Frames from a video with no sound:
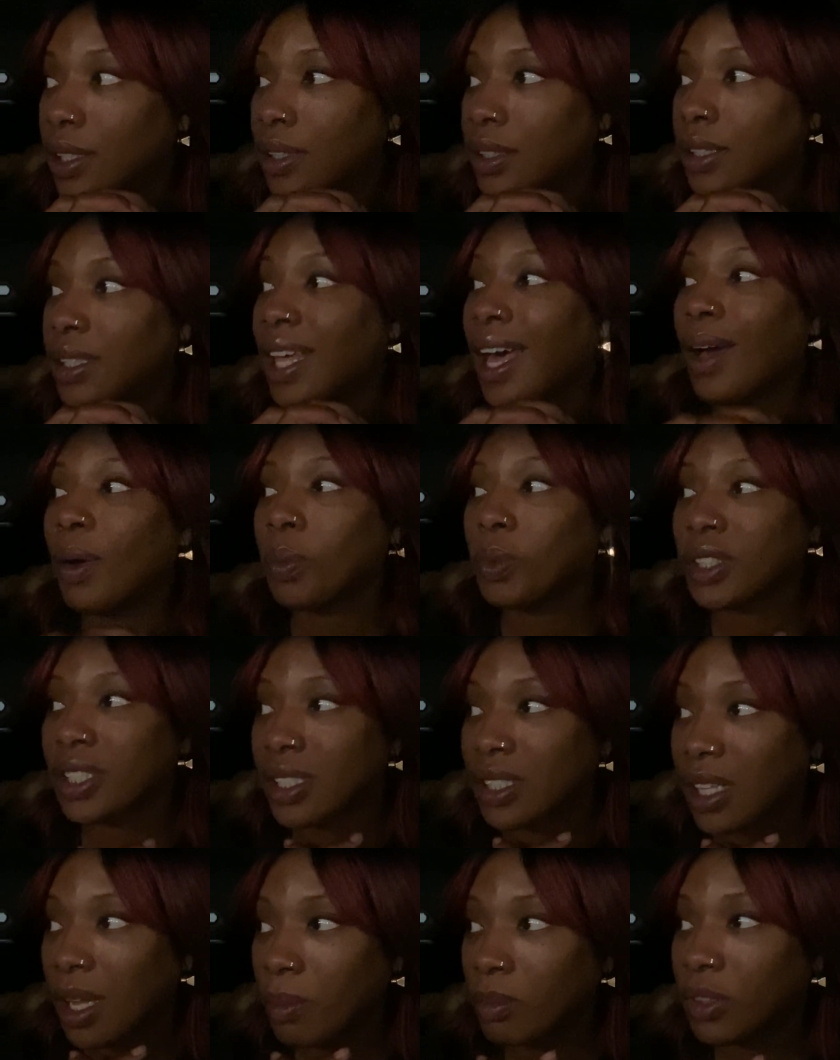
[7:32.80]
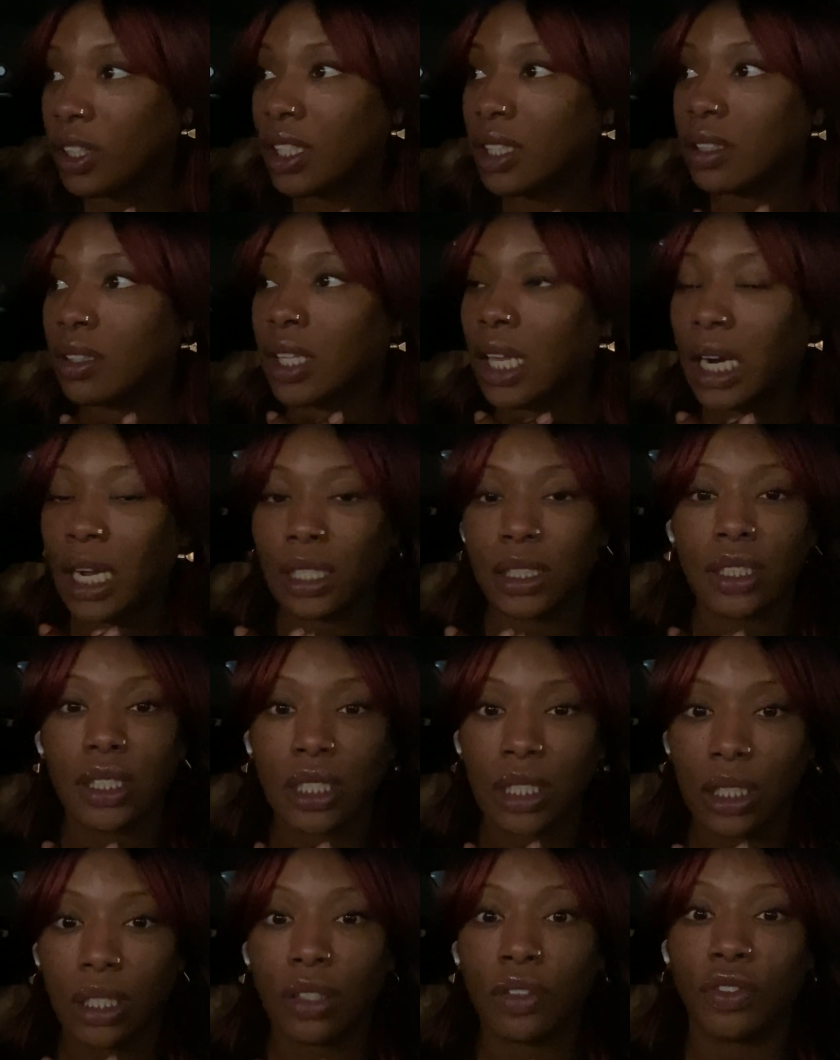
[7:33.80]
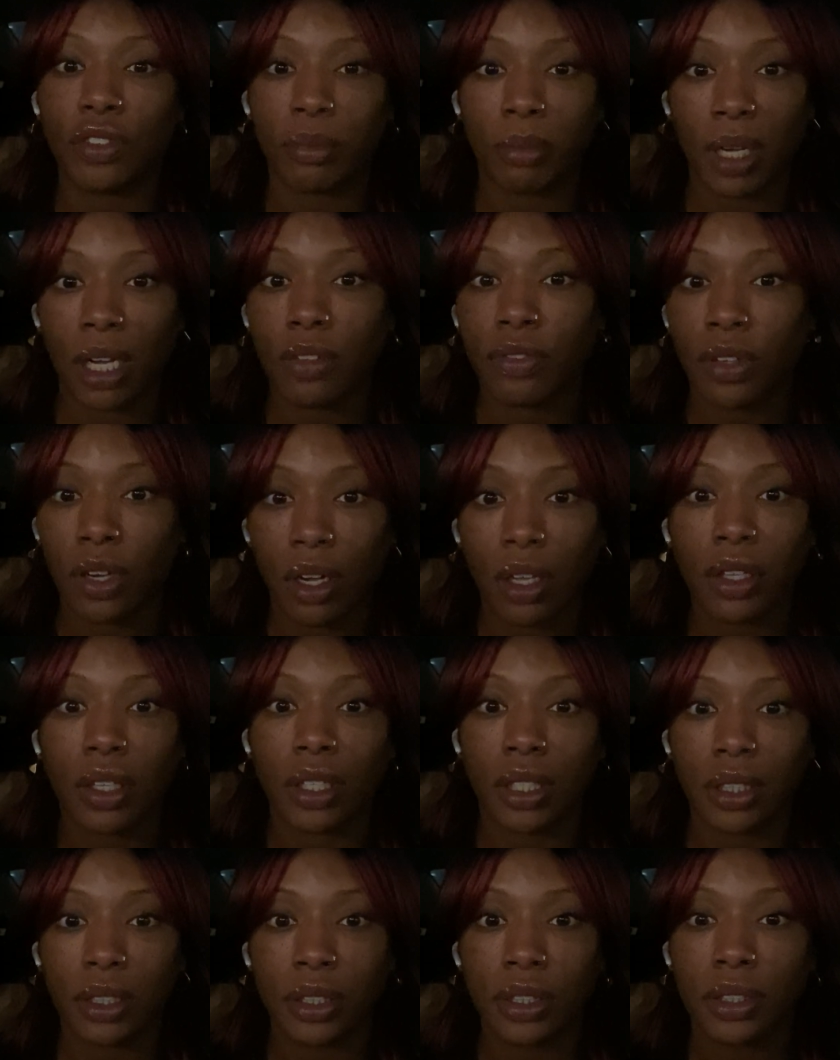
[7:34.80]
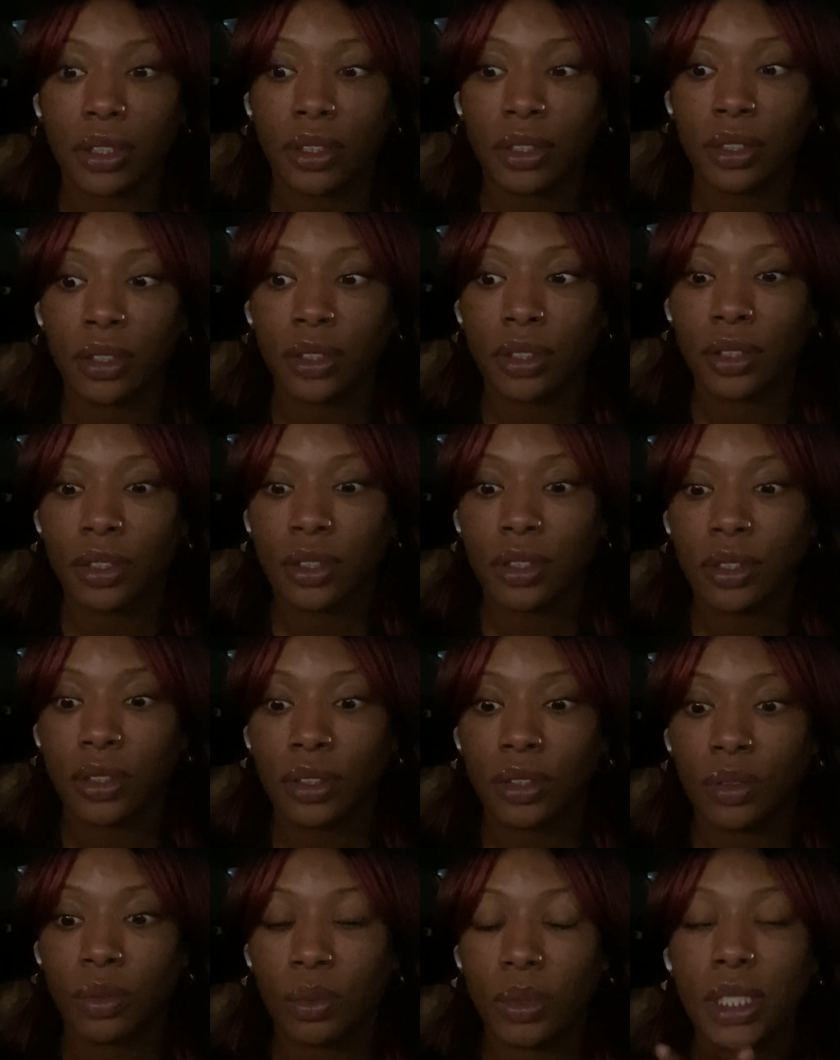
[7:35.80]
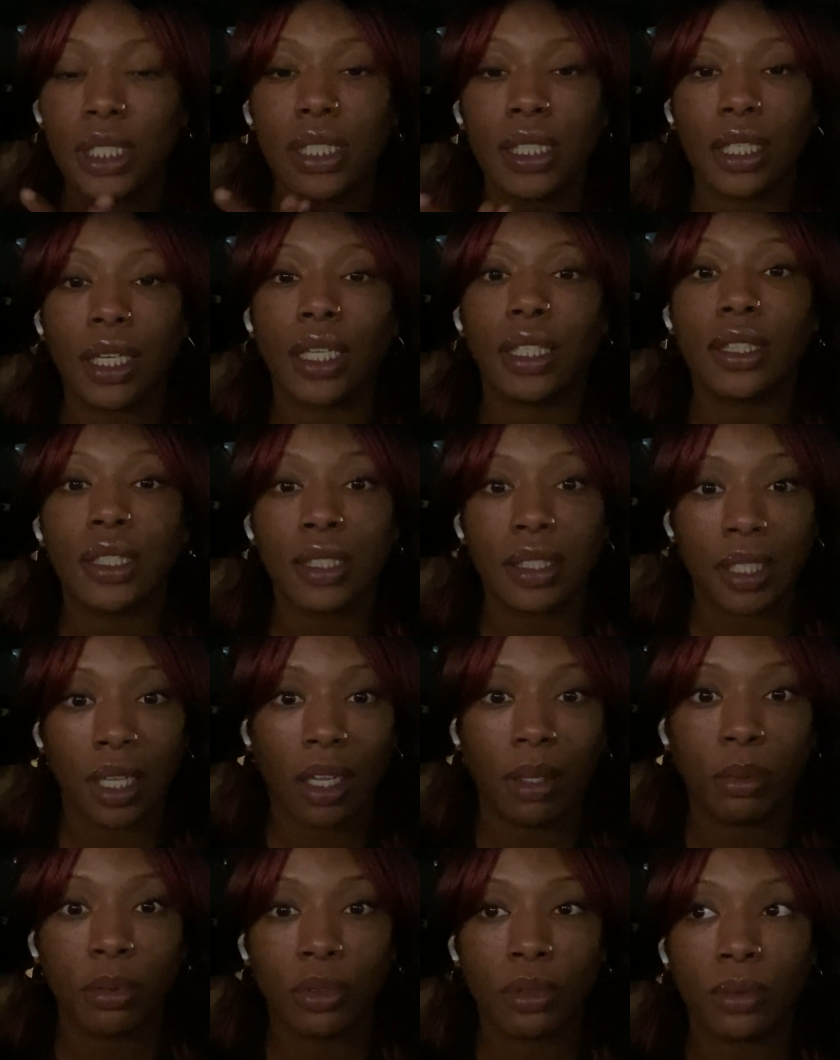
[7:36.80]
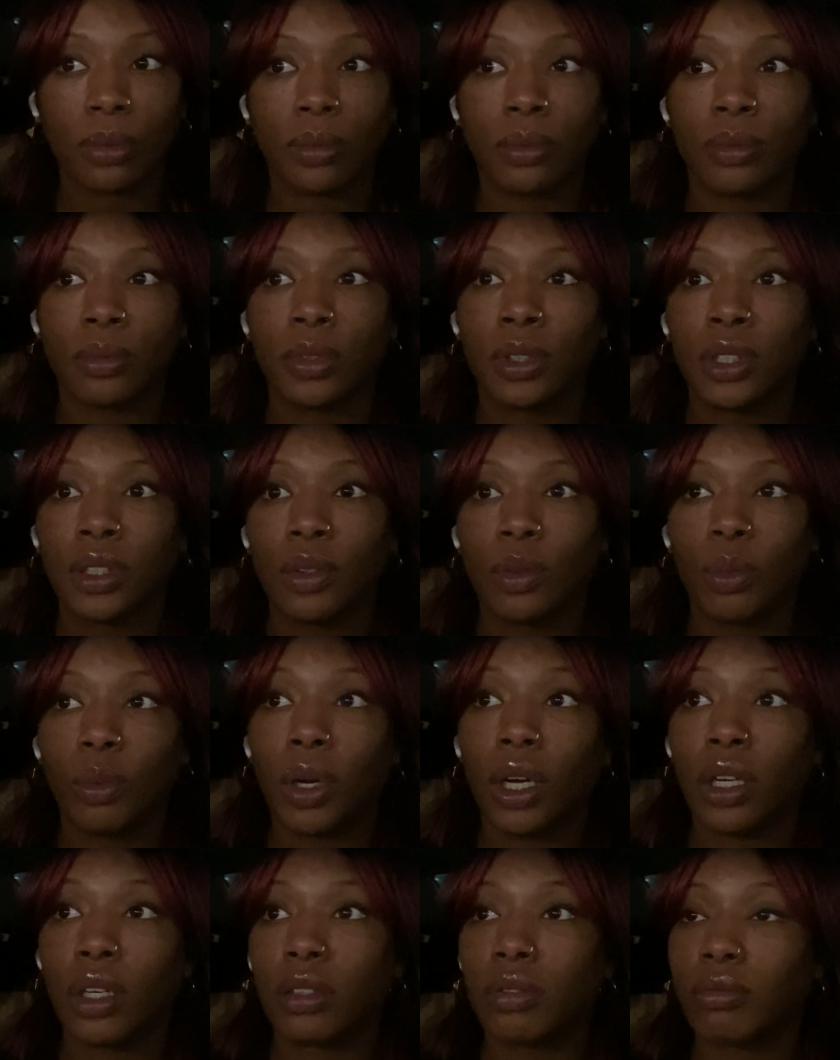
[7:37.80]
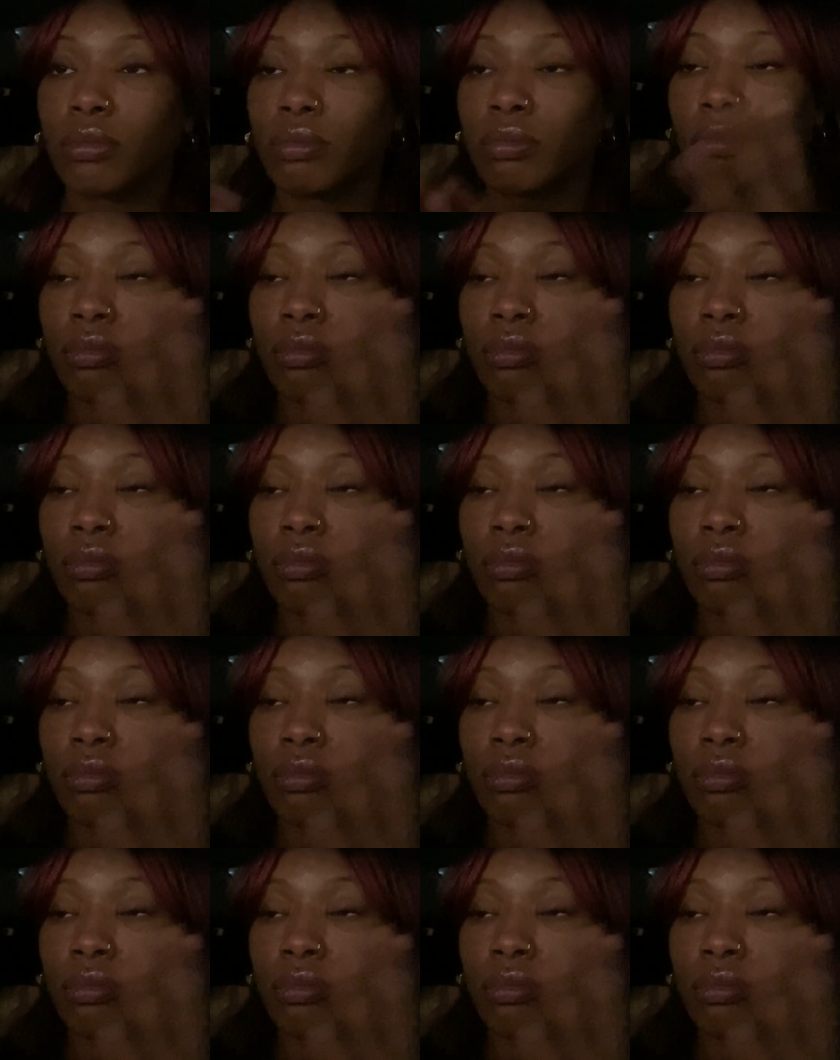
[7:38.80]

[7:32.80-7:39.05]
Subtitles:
that was something that I took from my father. We sit at the table. Well,